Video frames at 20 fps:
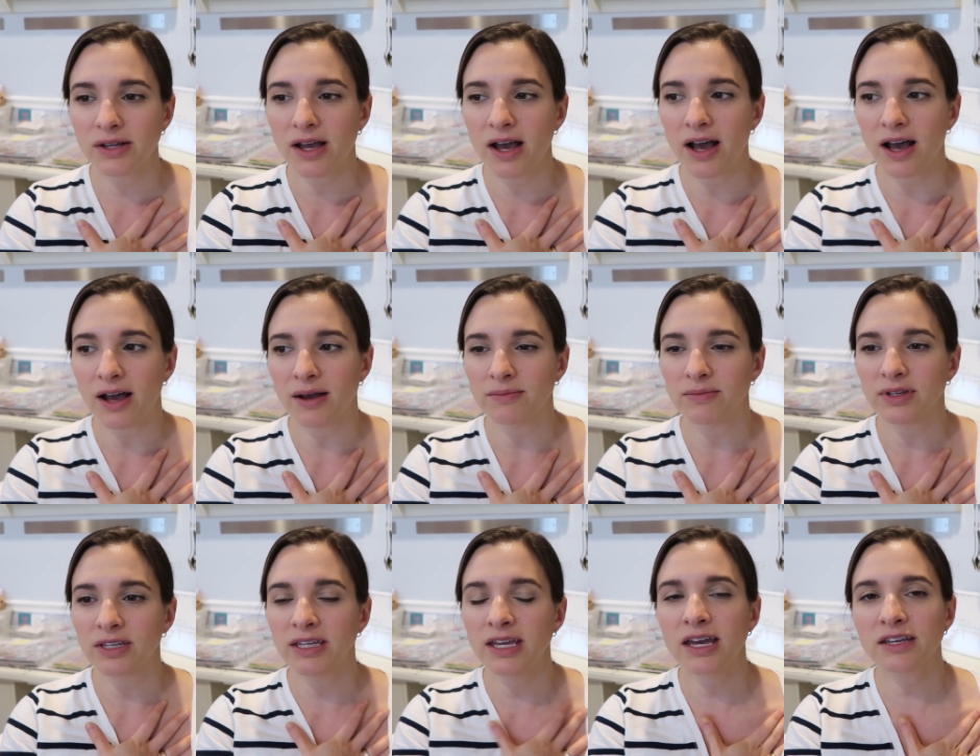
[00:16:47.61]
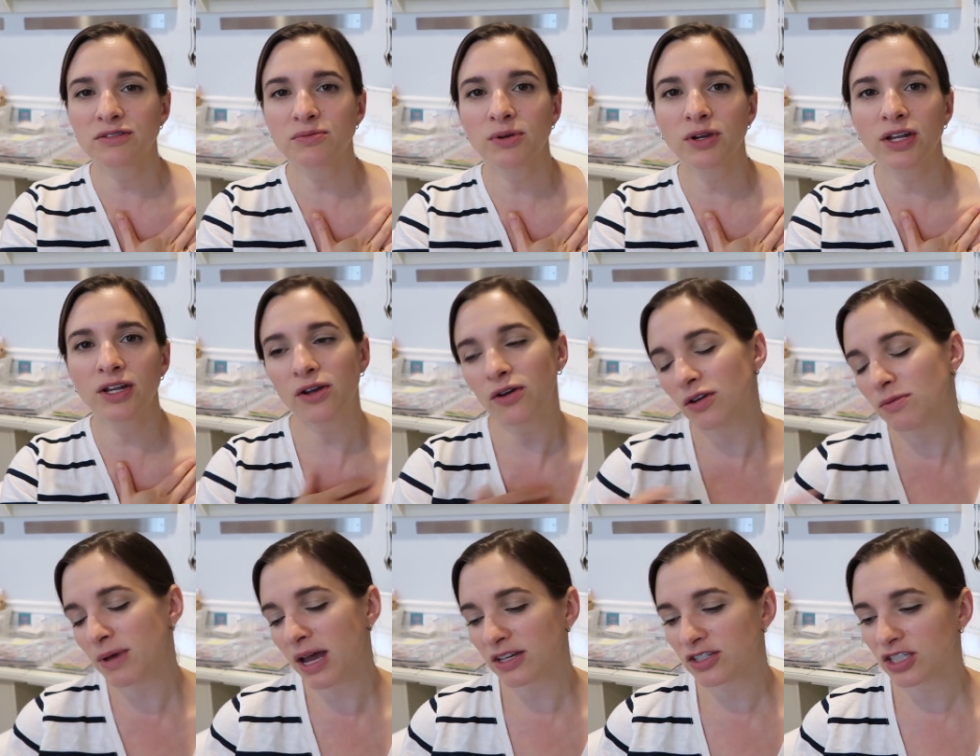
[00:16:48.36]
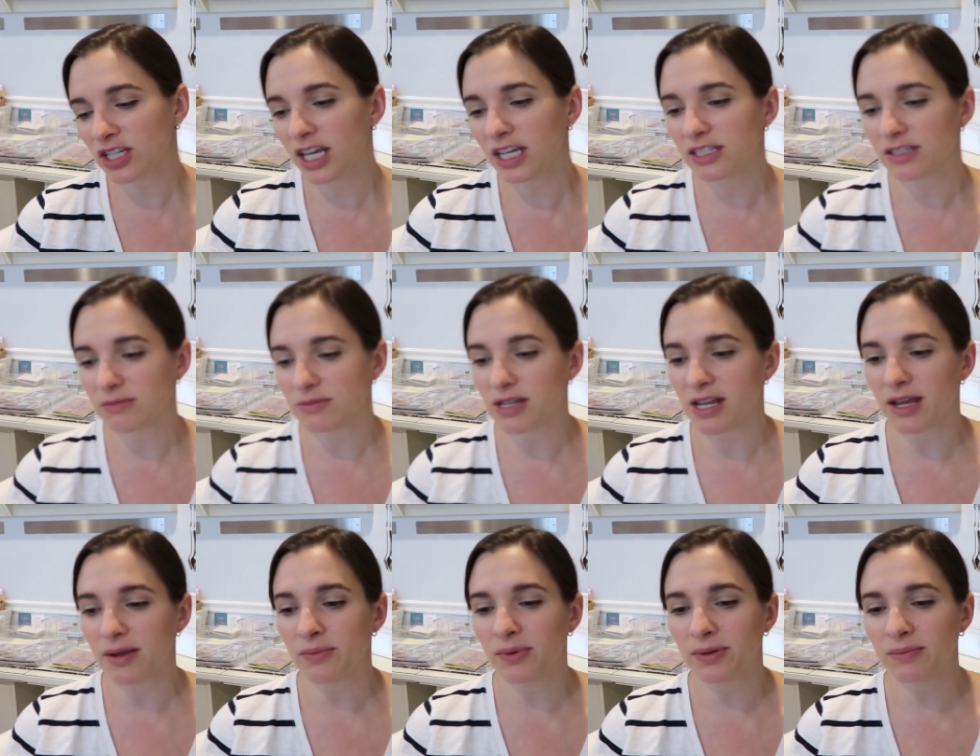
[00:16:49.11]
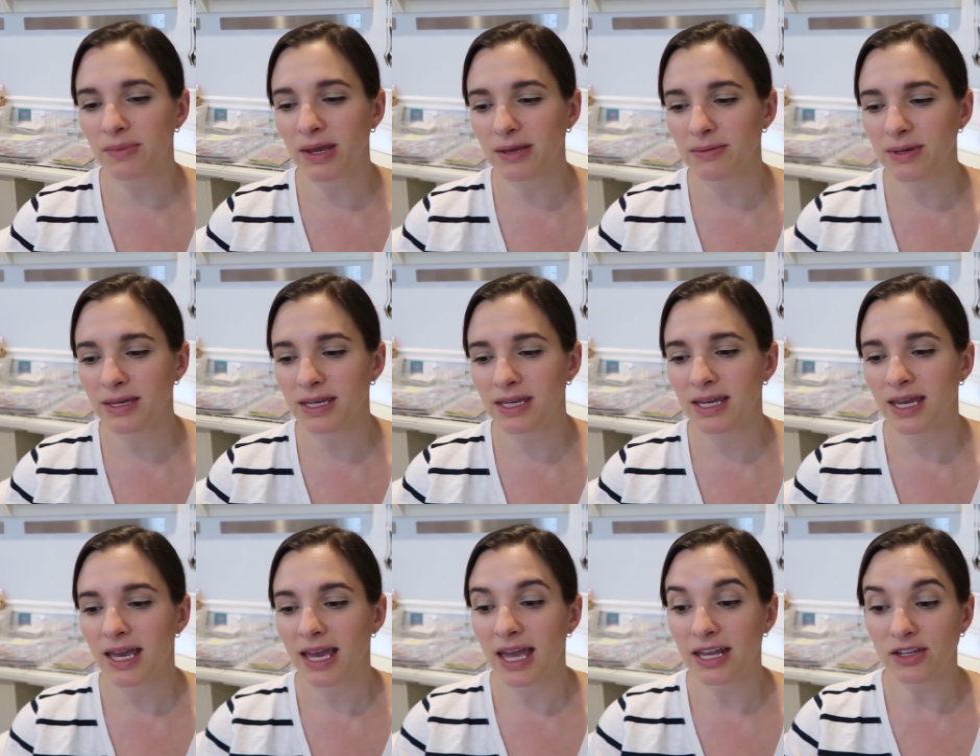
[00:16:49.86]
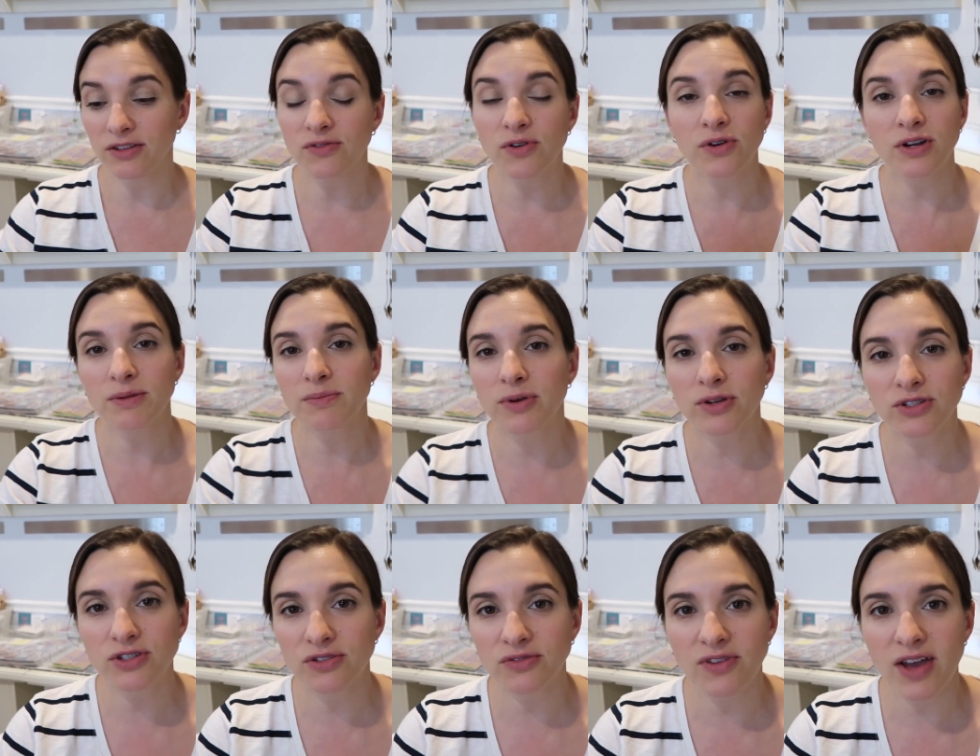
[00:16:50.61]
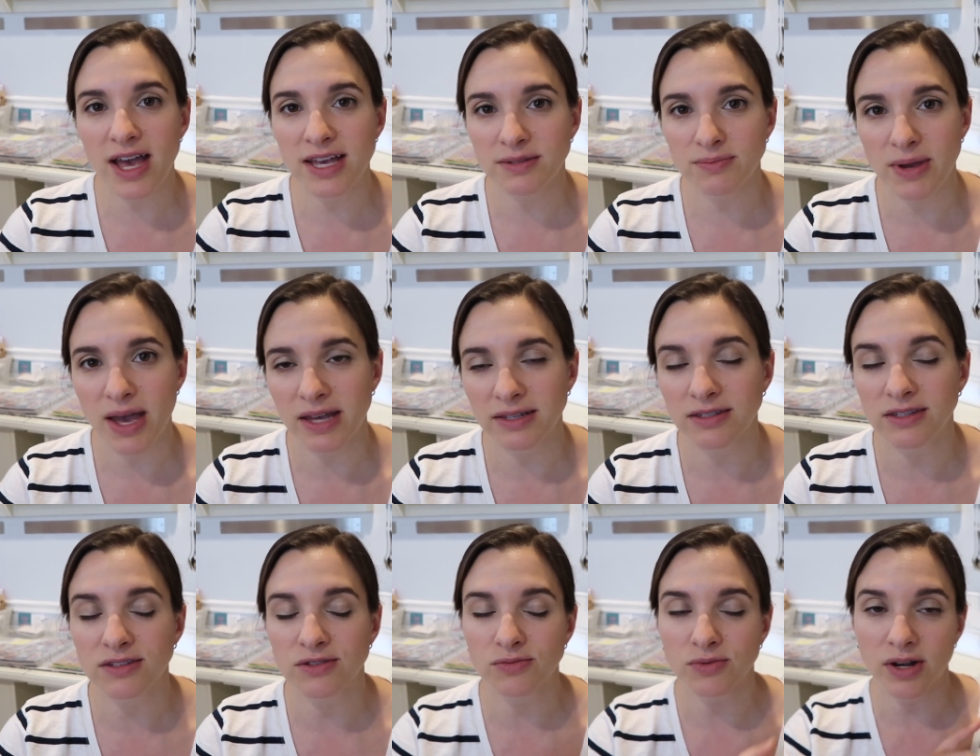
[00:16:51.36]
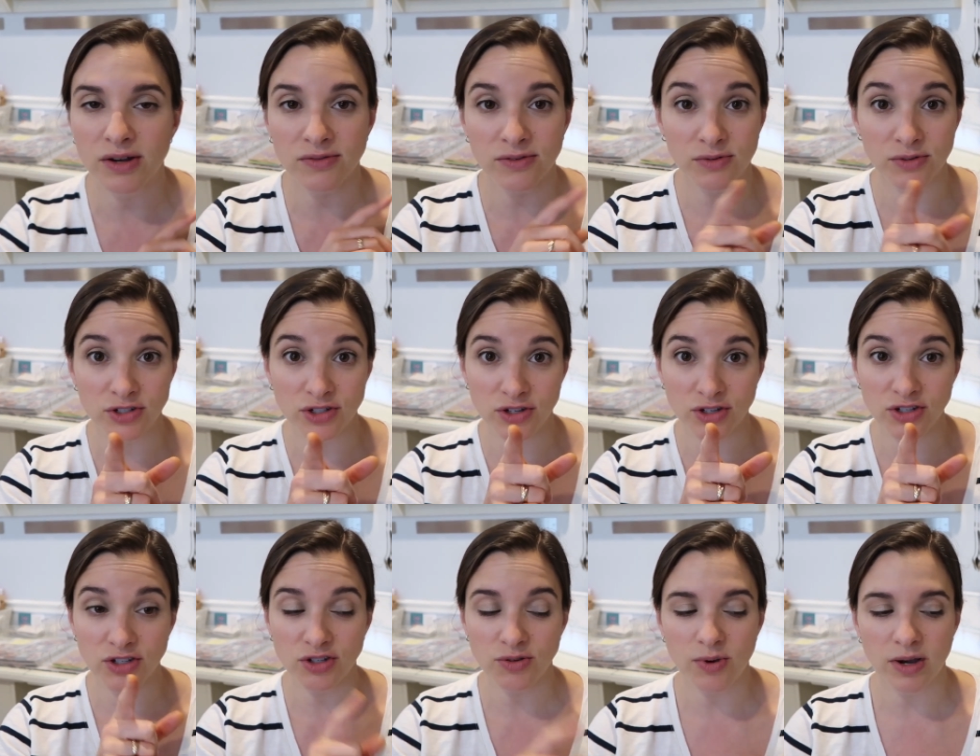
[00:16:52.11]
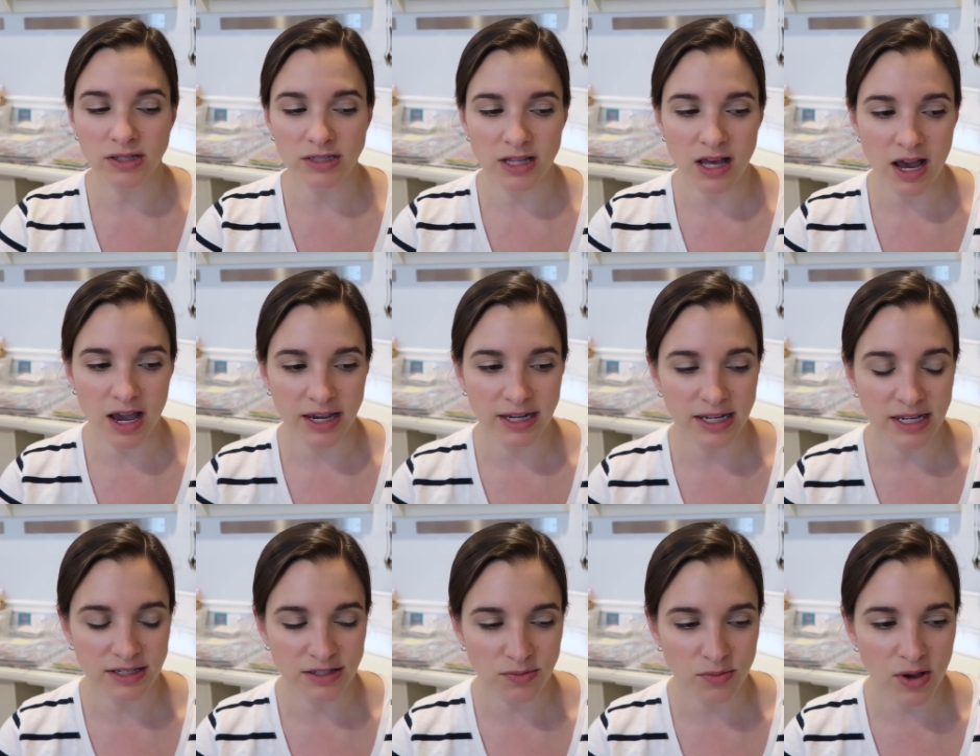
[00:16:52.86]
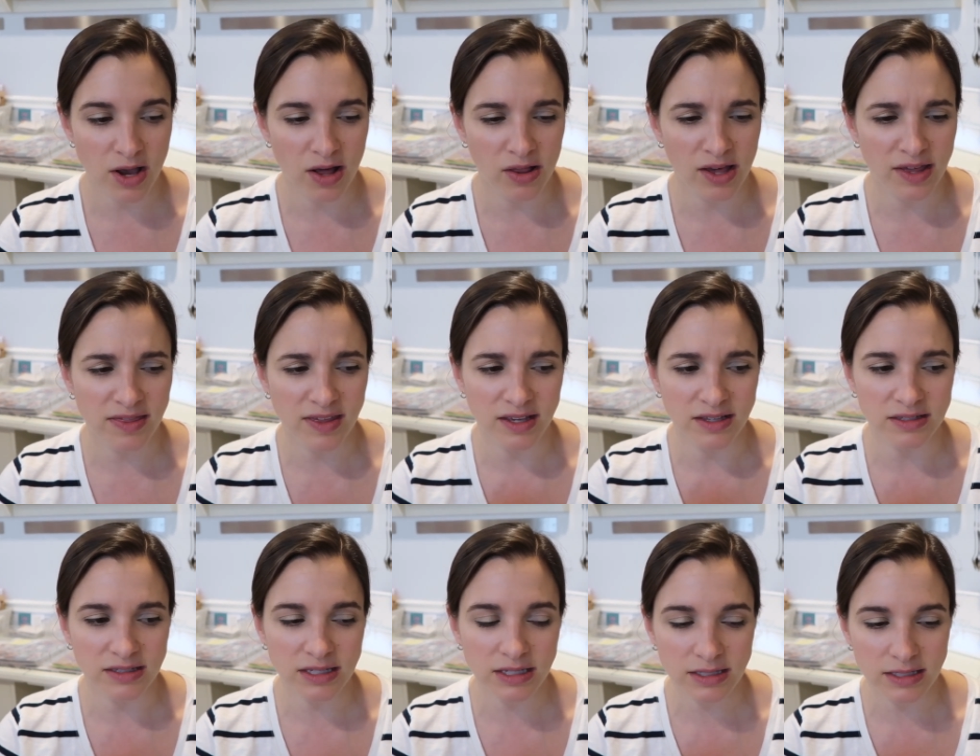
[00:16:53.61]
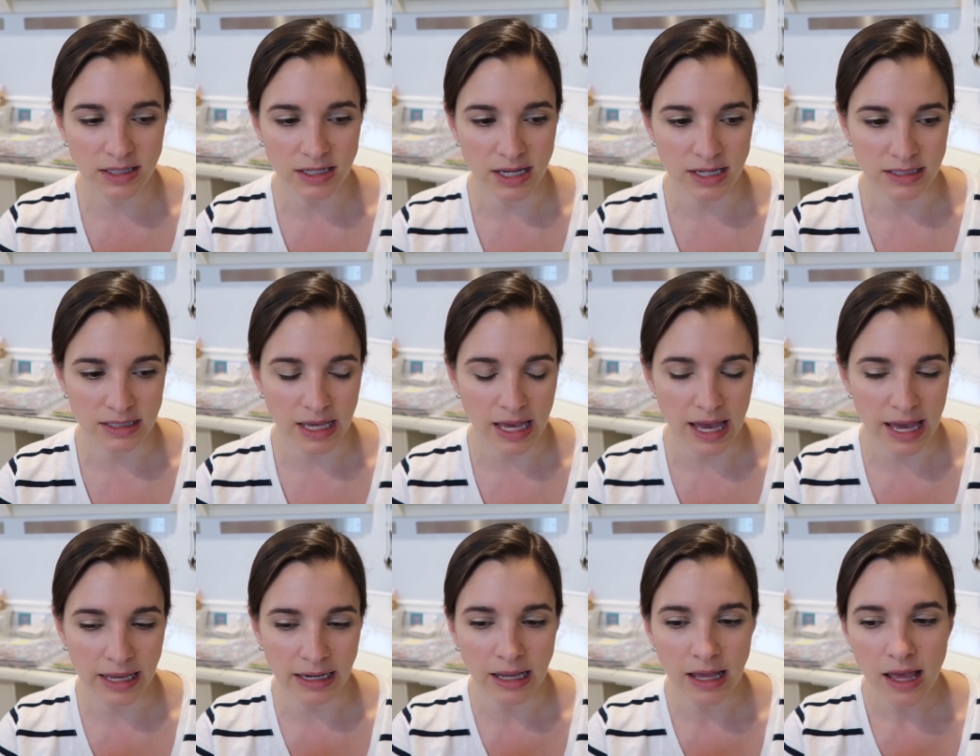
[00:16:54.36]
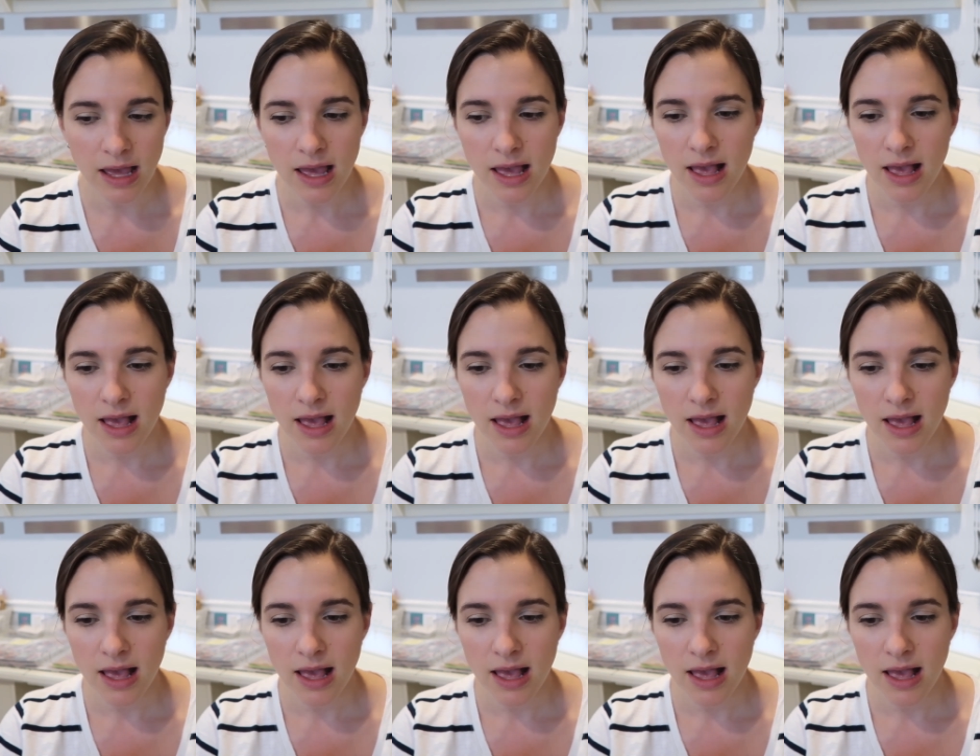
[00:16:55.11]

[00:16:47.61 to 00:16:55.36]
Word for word: Um, yes, we're gonna go to Magic Kingdom today, but maybe, and you've already booked your fast passes or whatever, which you can do online as well, I think sixty days ahead.